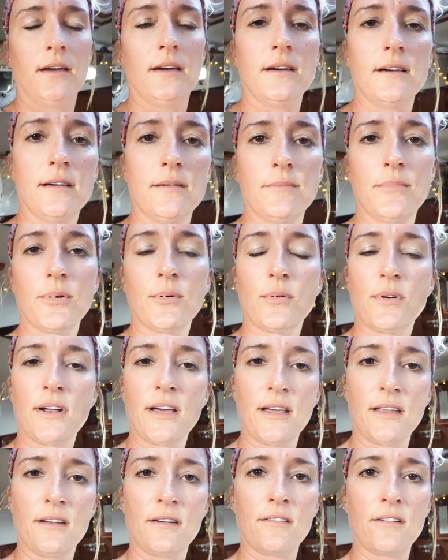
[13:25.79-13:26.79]
um, we're
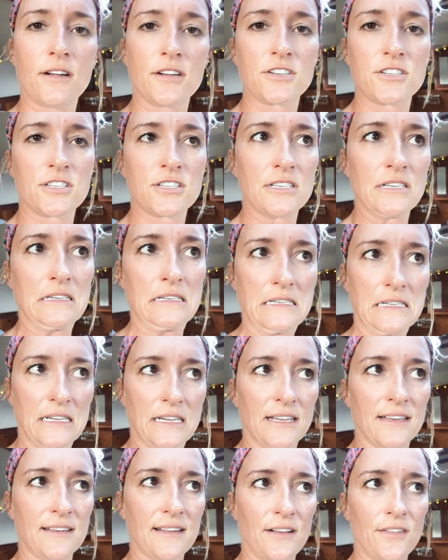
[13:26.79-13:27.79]
not in a rush to
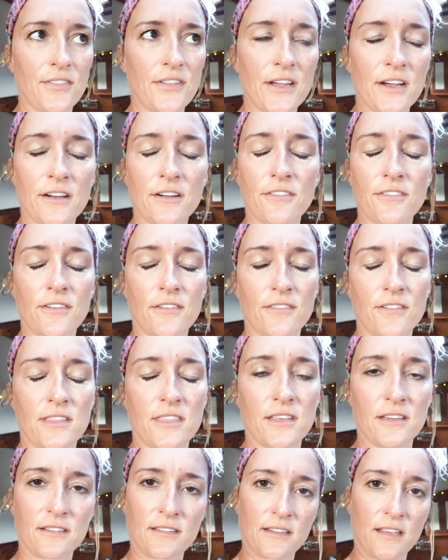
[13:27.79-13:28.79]
get down there if
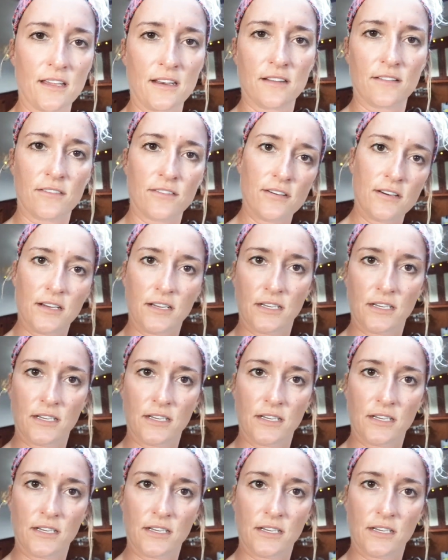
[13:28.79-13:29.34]
everything's kind of